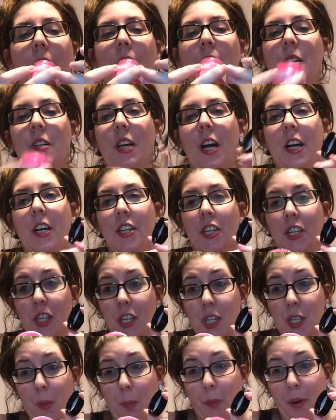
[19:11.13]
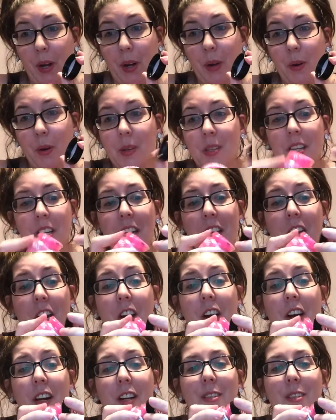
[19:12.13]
and there's actually sprinkles in here.